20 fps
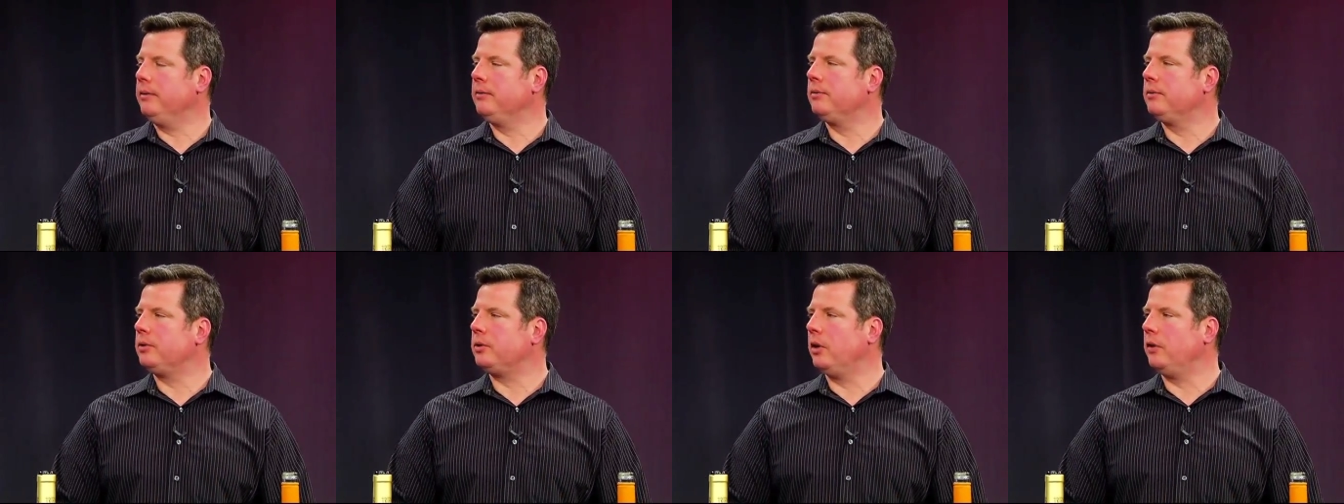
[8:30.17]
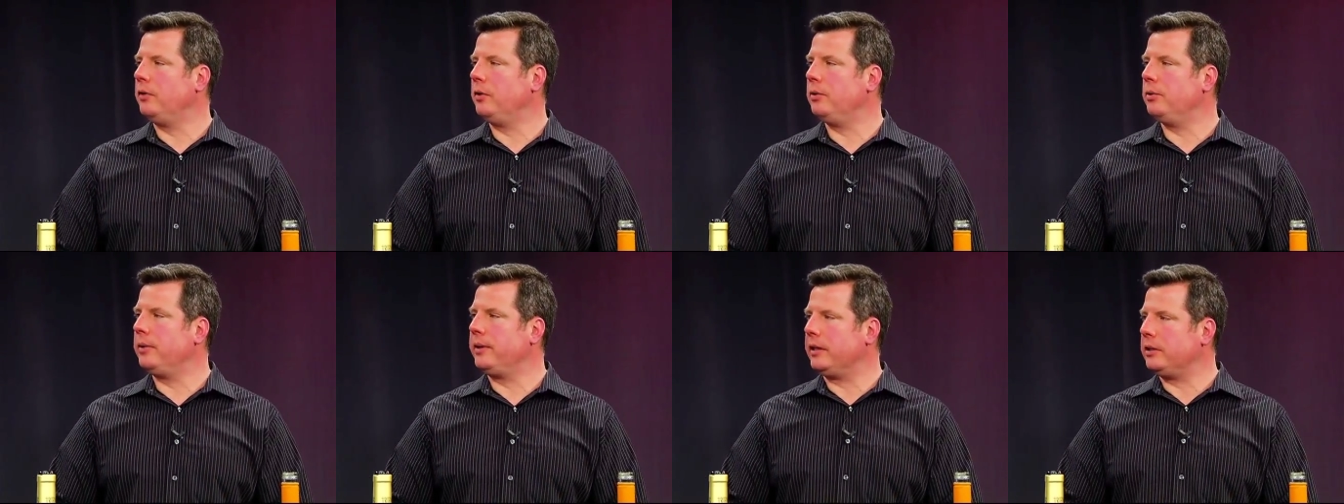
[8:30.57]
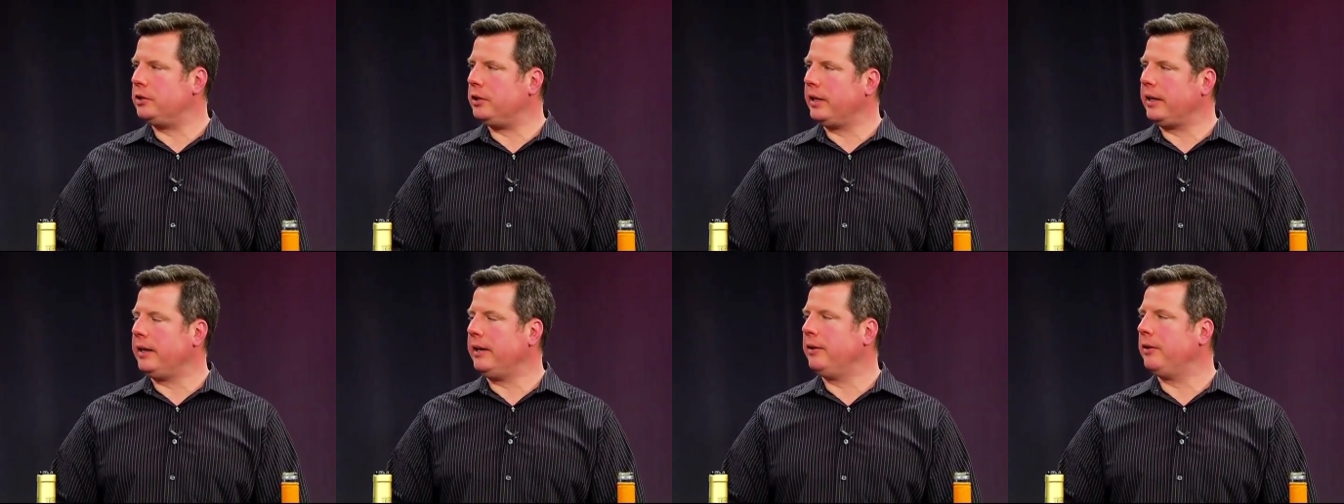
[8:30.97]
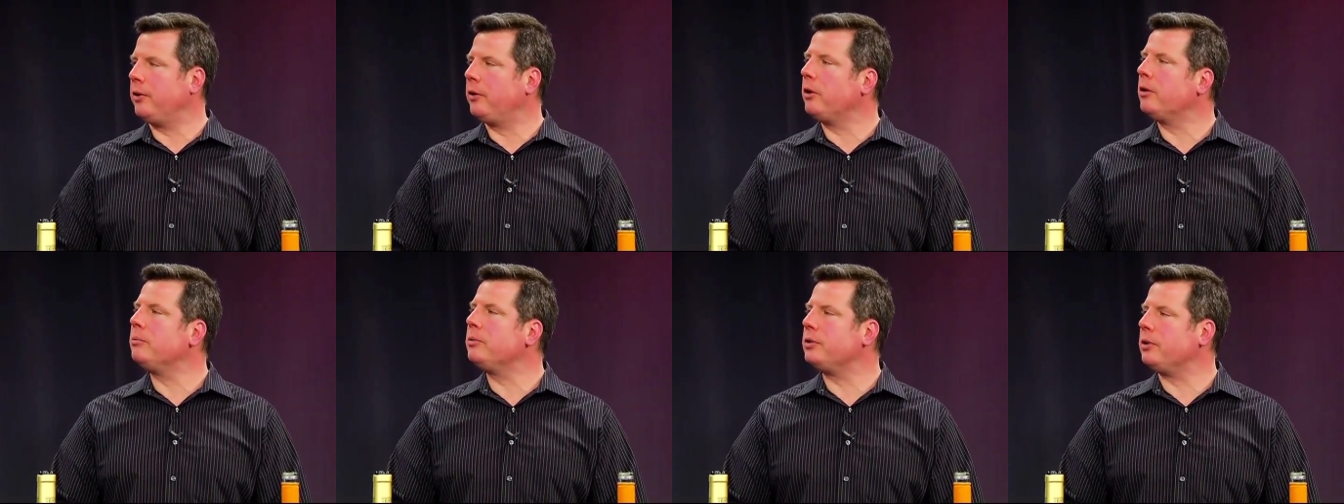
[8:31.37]
So if you're doing a chicken and
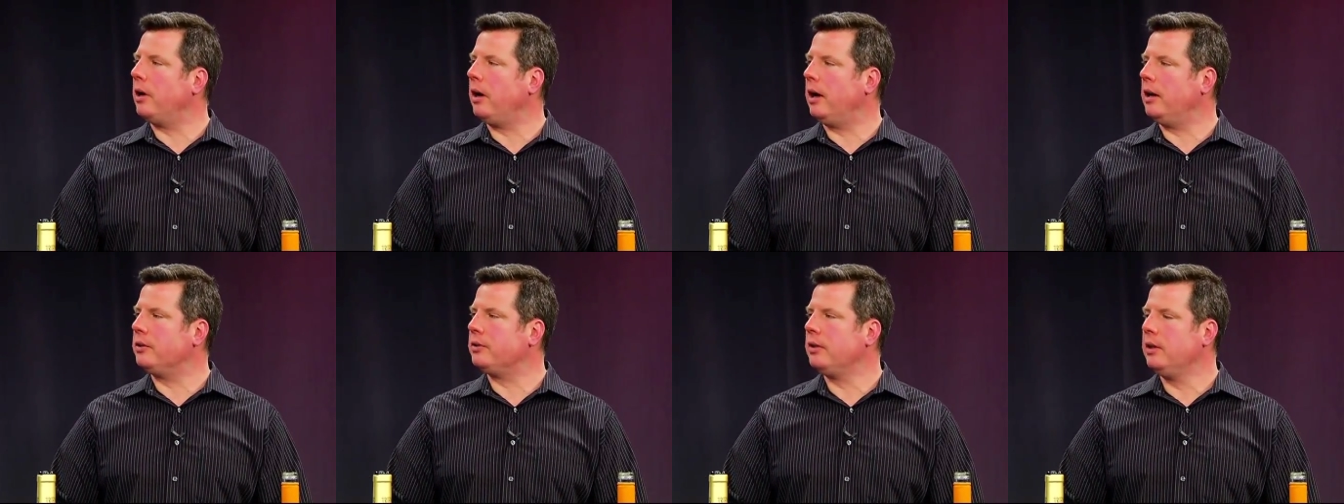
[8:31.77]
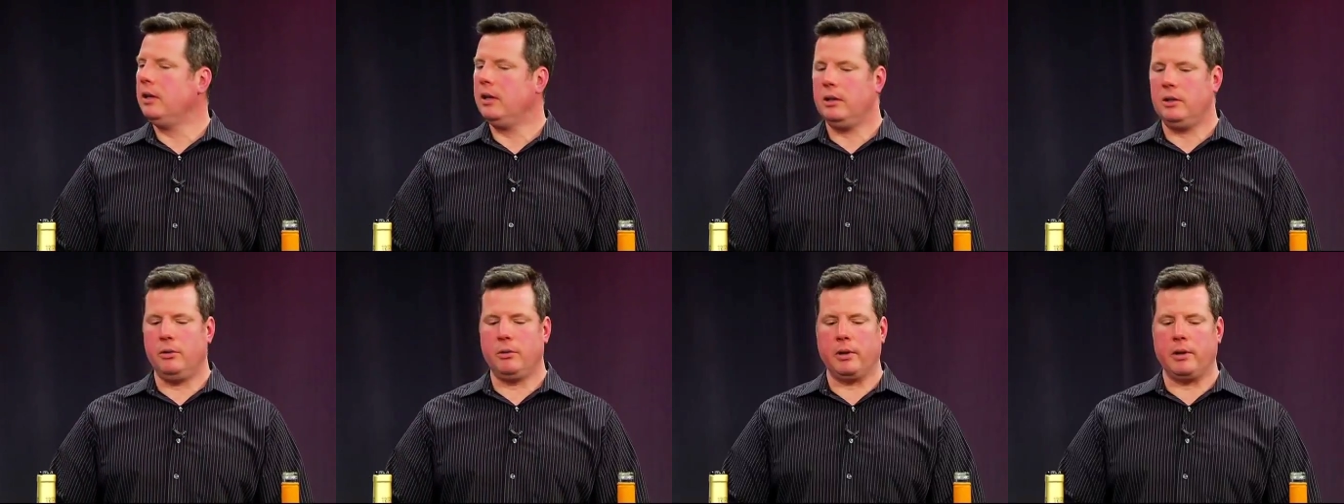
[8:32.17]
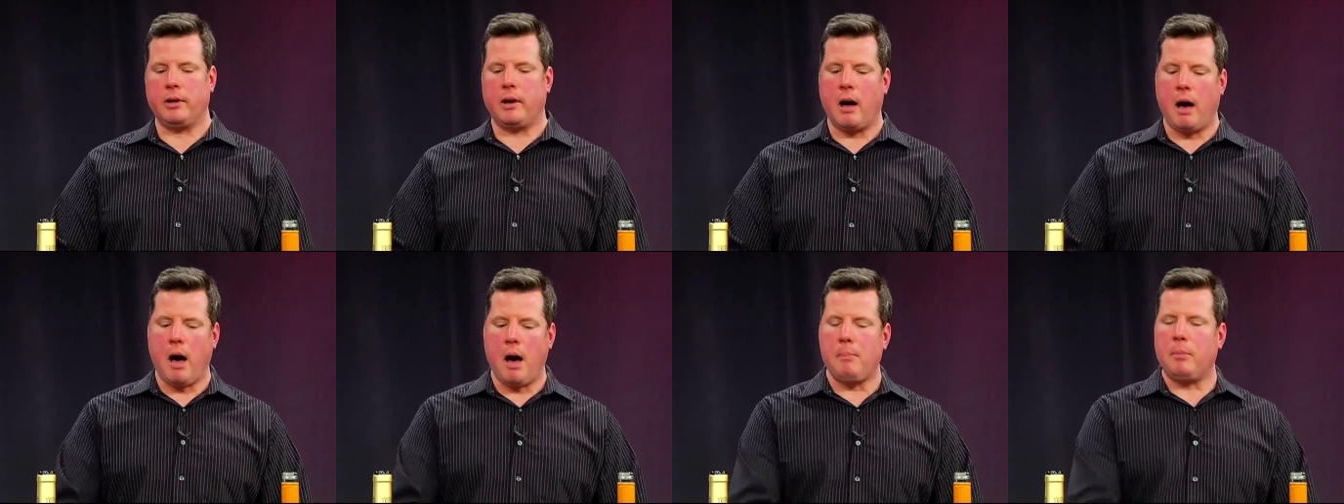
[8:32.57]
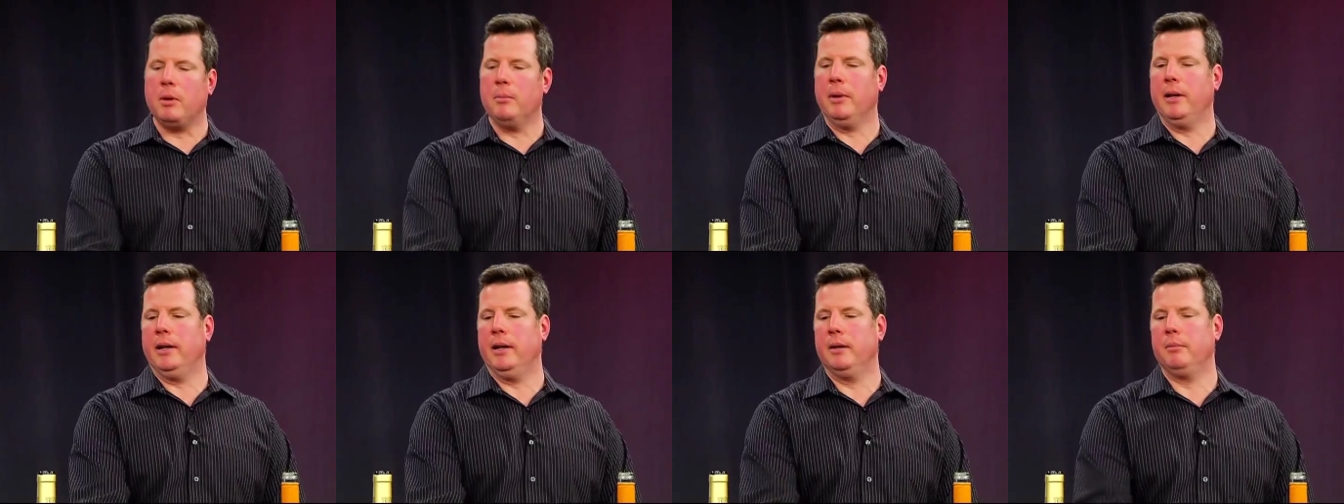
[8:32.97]
herb sauce, you could
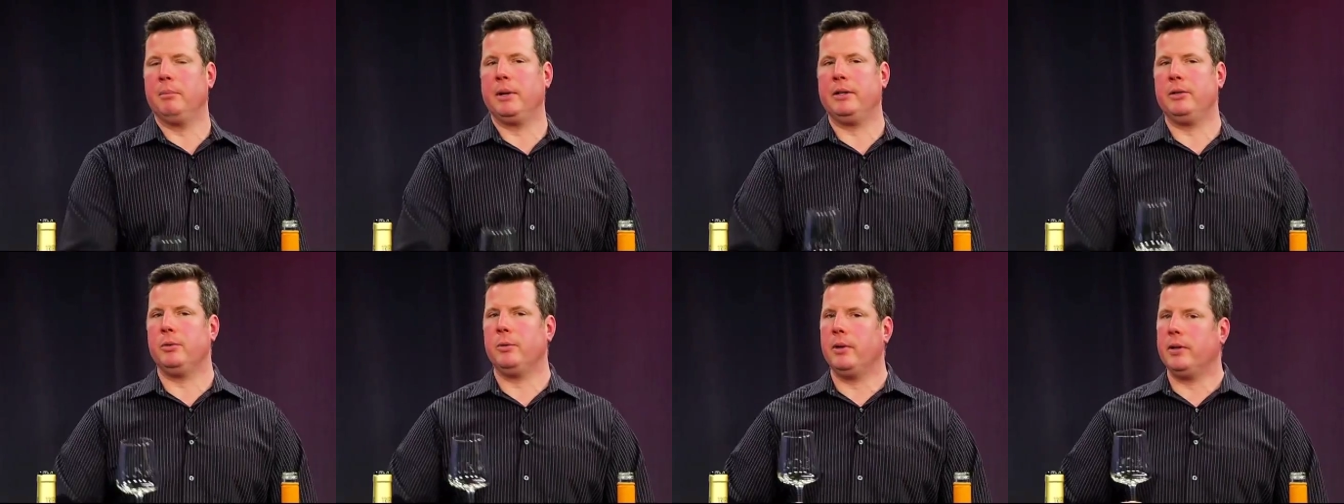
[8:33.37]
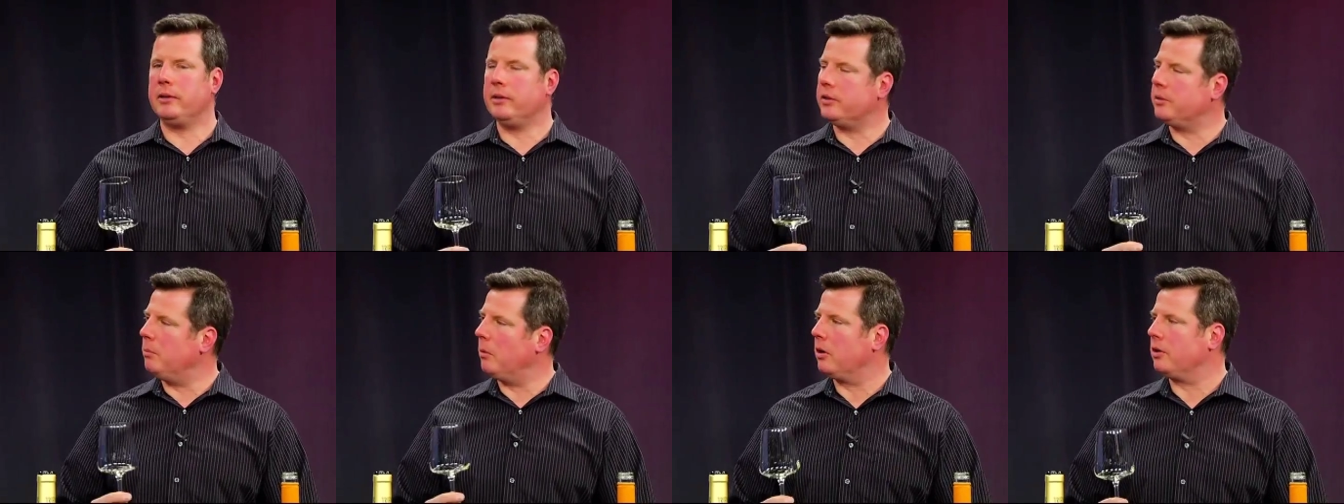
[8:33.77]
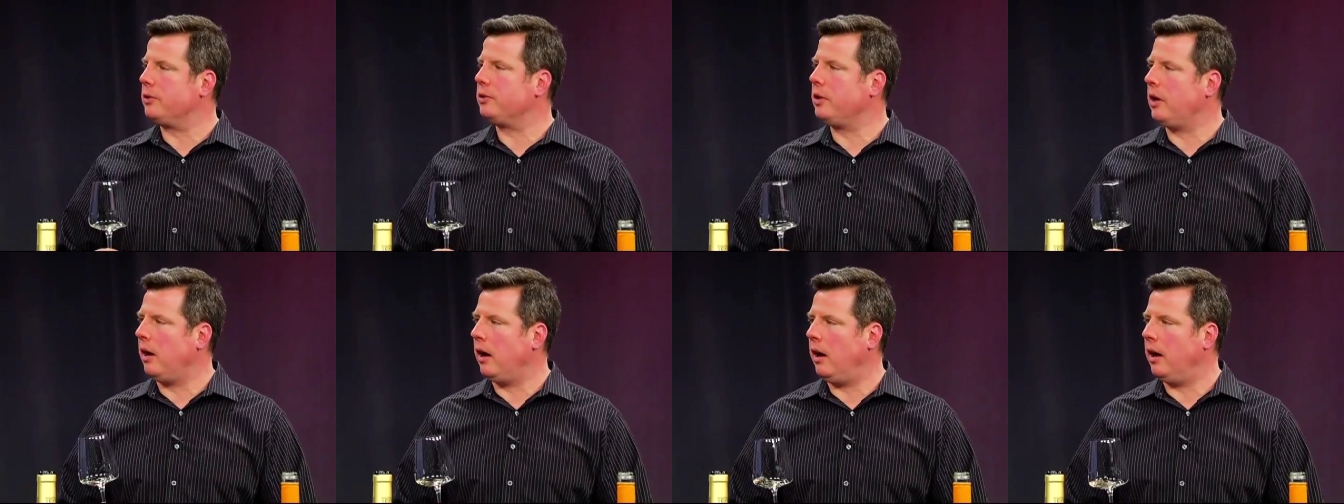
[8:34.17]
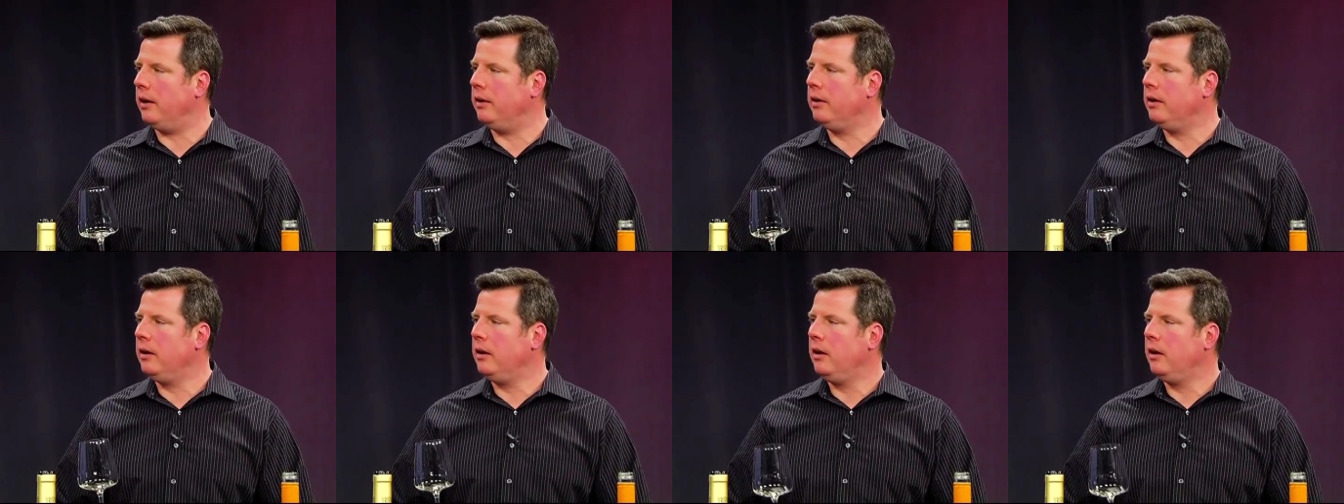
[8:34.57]
complement it by doing this marsanne,